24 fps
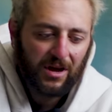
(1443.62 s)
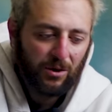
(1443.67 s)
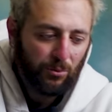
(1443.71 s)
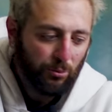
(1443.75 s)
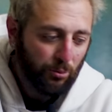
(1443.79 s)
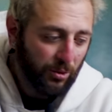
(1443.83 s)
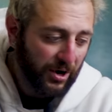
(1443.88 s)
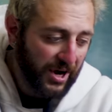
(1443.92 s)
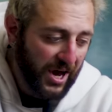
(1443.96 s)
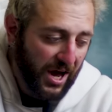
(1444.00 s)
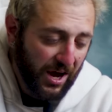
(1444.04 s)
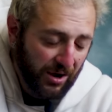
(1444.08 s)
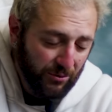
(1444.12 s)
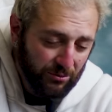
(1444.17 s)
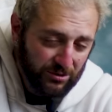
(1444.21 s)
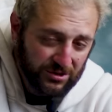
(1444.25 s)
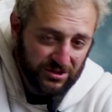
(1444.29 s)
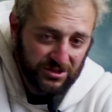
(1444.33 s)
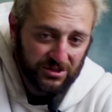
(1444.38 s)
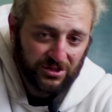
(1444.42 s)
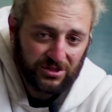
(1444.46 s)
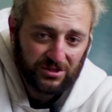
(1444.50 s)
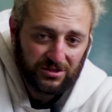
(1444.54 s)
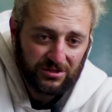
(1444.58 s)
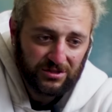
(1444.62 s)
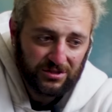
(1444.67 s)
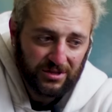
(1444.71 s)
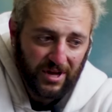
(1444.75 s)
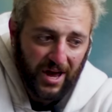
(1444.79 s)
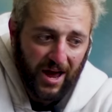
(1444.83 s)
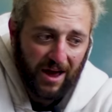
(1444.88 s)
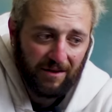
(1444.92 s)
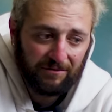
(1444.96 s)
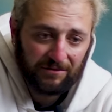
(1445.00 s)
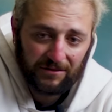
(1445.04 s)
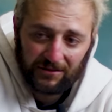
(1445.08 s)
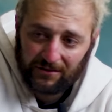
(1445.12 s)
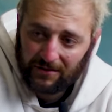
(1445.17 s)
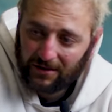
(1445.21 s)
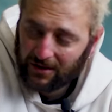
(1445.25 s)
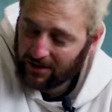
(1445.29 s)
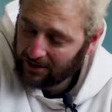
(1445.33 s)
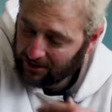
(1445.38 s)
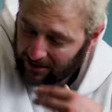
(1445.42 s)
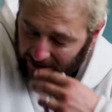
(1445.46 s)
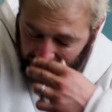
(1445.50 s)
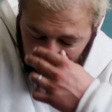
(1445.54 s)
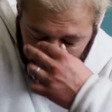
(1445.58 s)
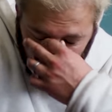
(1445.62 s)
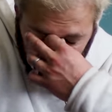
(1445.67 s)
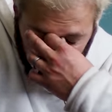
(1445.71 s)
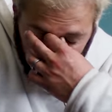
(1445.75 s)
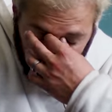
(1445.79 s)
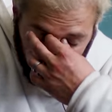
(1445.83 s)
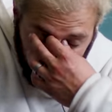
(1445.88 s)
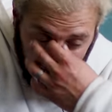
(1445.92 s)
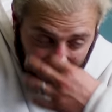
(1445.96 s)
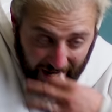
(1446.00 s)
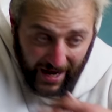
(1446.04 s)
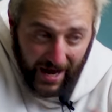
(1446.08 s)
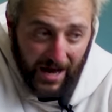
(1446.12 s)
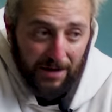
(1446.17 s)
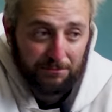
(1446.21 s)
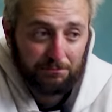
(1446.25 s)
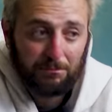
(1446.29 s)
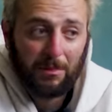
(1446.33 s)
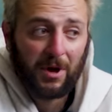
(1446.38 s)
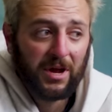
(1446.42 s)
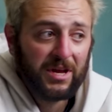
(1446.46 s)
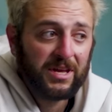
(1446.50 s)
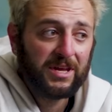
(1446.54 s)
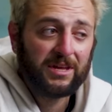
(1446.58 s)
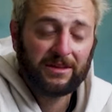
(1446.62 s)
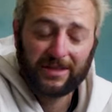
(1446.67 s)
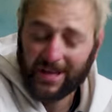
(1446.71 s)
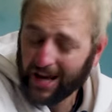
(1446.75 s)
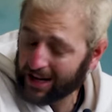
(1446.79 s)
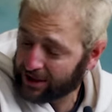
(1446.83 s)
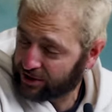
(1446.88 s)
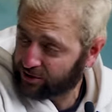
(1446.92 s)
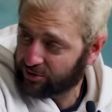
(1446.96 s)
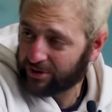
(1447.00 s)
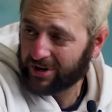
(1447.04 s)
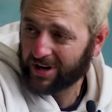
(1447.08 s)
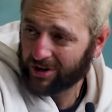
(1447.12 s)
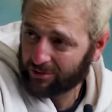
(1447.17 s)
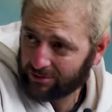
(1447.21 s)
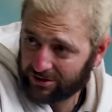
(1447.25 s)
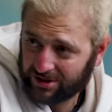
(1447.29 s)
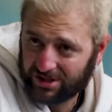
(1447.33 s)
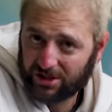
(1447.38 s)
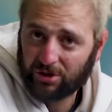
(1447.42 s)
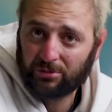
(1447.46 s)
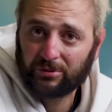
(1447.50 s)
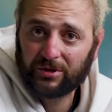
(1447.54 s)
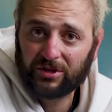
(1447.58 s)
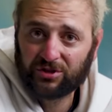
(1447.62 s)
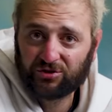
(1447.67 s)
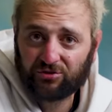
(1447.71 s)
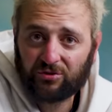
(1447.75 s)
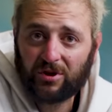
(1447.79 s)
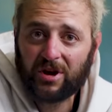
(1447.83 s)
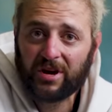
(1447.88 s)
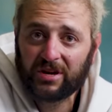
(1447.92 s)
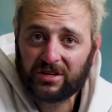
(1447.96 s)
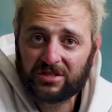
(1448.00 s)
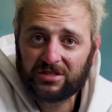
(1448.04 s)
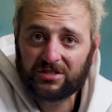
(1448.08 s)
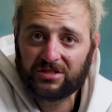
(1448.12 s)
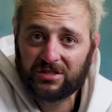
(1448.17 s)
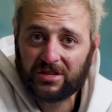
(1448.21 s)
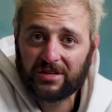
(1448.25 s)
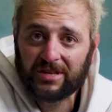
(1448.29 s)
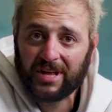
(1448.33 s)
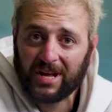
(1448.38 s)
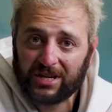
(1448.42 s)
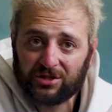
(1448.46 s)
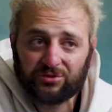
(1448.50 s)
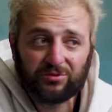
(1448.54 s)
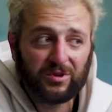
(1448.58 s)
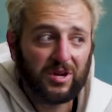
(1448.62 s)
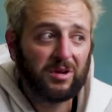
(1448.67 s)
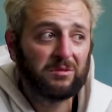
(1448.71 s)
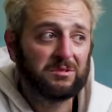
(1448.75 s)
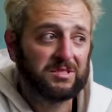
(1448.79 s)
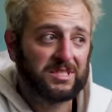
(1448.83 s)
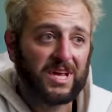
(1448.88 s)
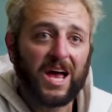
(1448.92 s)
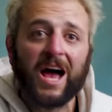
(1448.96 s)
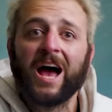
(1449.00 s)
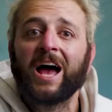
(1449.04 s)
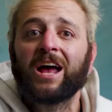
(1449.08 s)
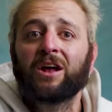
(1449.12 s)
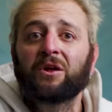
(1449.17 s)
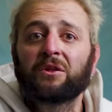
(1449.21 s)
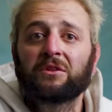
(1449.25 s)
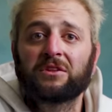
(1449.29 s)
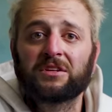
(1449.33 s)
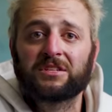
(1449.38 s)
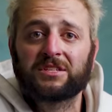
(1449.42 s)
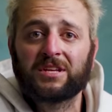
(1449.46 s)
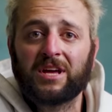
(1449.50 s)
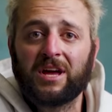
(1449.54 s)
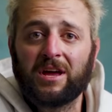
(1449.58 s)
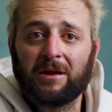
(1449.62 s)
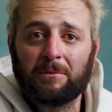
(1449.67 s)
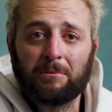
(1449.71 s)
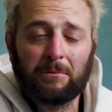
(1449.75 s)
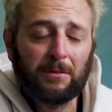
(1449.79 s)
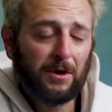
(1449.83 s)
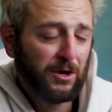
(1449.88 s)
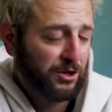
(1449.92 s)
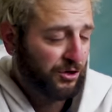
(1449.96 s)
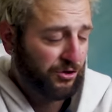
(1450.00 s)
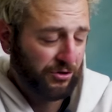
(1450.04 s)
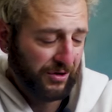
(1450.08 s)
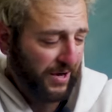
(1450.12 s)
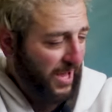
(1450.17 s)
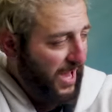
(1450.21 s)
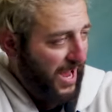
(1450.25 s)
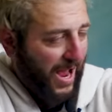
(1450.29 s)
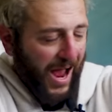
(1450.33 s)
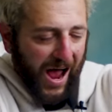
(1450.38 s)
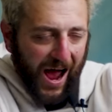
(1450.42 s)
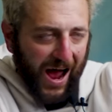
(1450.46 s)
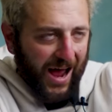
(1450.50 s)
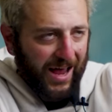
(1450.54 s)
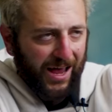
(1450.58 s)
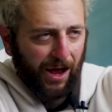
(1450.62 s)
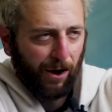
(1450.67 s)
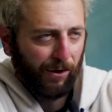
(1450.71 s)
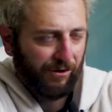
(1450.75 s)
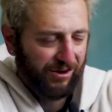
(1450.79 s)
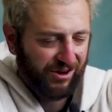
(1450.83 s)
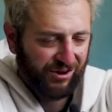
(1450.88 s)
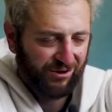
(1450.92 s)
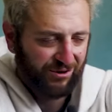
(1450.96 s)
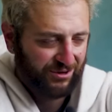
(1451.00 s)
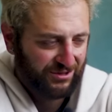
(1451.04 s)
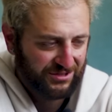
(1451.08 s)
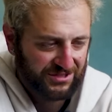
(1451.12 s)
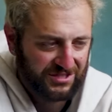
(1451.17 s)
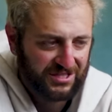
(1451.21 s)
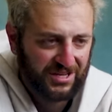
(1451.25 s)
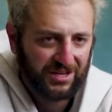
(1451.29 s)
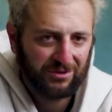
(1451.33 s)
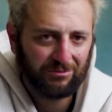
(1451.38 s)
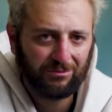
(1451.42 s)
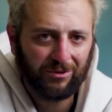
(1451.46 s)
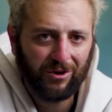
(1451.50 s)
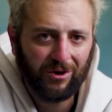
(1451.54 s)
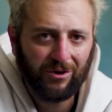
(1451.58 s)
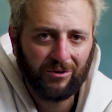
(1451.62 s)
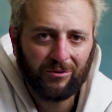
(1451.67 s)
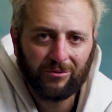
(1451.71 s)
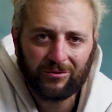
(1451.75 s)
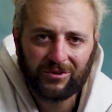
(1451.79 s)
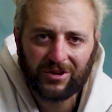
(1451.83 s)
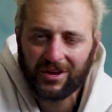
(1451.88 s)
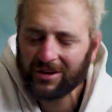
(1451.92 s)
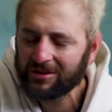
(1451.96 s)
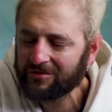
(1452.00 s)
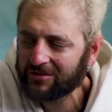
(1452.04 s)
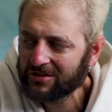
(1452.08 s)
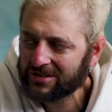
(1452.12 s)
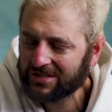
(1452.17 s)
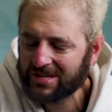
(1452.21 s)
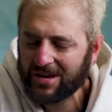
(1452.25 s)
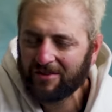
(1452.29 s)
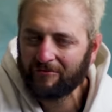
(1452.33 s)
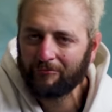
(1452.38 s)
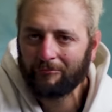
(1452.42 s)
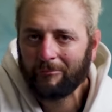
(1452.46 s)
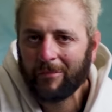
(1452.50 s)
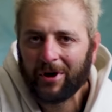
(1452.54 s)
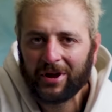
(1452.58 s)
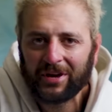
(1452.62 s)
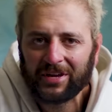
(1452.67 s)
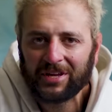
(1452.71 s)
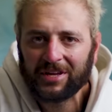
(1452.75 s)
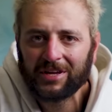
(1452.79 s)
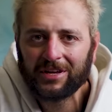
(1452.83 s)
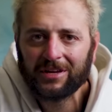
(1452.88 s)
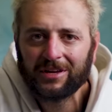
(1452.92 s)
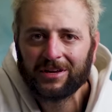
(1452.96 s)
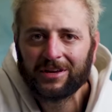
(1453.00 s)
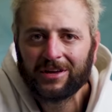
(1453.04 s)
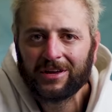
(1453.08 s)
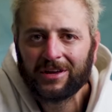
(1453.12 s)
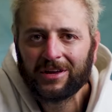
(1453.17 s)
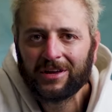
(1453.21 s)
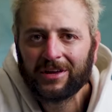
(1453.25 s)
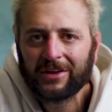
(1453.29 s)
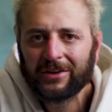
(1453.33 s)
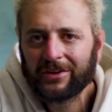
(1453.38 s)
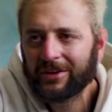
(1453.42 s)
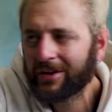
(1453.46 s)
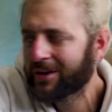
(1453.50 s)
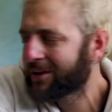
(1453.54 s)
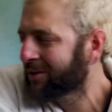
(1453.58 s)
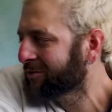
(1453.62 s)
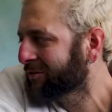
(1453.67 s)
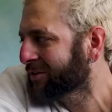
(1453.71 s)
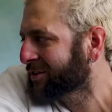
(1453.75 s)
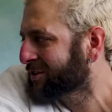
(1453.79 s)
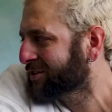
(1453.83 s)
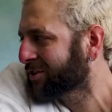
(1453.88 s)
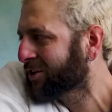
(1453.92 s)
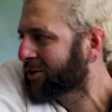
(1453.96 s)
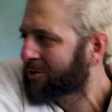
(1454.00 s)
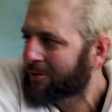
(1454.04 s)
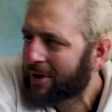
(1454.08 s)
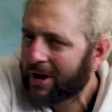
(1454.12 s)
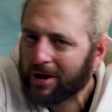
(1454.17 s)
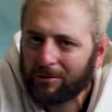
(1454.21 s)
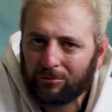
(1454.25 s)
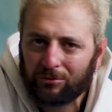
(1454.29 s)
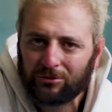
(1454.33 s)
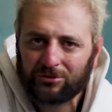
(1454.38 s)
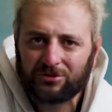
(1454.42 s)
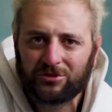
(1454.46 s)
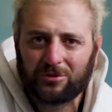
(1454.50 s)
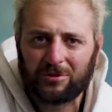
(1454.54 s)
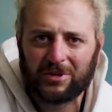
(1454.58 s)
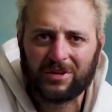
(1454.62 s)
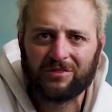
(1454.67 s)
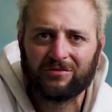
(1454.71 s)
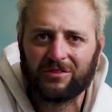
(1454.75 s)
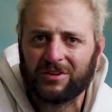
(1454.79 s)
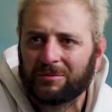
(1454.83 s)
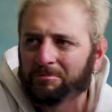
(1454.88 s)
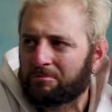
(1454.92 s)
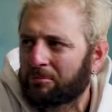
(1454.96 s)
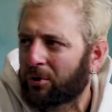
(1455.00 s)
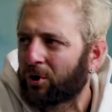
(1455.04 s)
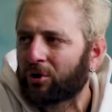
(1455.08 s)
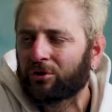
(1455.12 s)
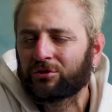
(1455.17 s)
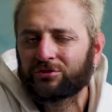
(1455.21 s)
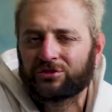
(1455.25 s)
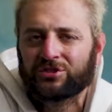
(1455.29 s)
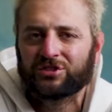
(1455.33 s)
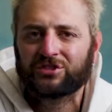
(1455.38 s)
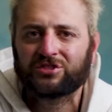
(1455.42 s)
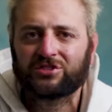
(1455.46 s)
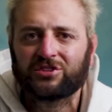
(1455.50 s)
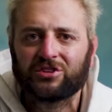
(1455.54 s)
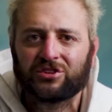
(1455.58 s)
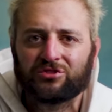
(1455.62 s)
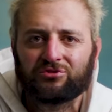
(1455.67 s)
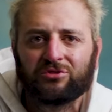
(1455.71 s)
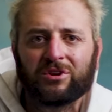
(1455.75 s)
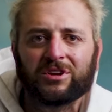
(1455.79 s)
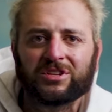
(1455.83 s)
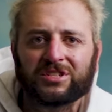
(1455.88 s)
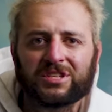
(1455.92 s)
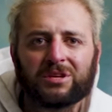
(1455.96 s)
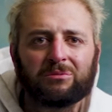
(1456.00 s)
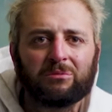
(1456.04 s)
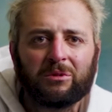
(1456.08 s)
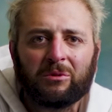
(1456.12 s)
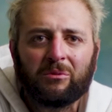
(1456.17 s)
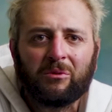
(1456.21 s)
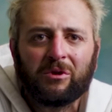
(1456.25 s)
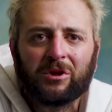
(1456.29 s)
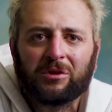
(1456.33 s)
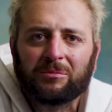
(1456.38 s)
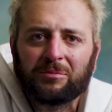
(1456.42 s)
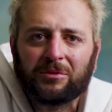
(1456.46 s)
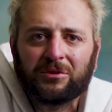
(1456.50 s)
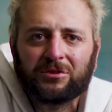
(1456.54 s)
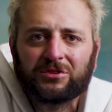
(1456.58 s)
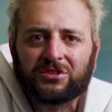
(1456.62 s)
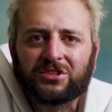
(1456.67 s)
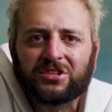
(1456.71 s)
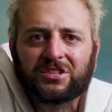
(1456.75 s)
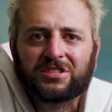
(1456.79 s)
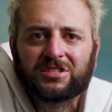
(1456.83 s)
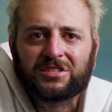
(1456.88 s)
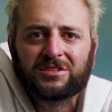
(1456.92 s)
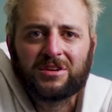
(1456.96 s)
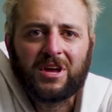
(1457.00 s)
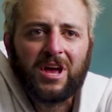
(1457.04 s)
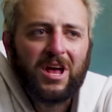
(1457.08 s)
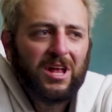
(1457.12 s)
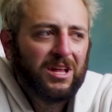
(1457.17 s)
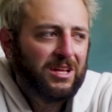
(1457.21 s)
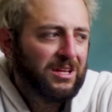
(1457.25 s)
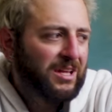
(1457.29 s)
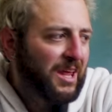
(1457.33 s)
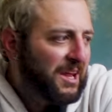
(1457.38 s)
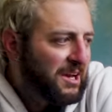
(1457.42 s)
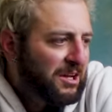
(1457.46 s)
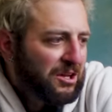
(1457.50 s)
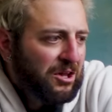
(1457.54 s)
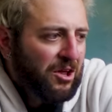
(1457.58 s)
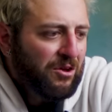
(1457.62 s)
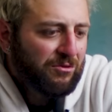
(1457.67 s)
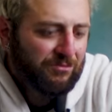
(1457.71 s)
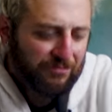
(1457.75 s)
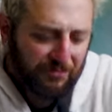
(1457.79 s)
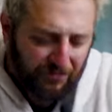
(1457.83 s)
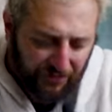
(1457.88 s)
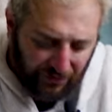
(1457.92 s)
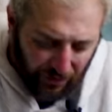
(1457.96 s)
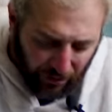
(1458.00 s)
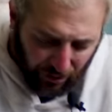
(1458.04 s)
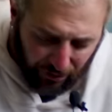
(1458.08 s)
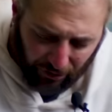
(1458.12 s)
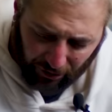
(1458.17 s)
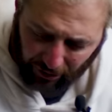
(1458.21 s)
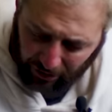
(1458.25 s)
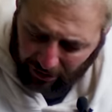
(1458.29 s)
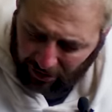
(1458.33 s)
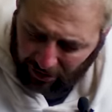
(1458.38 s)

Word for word: When I was having, look, when I had money, that's when I was doing drugs. That's when I was high all the time. You're not high out here on Skid Row. None of us have money. None of us are able to even purchase the drugs that we want to purchase, let alone food or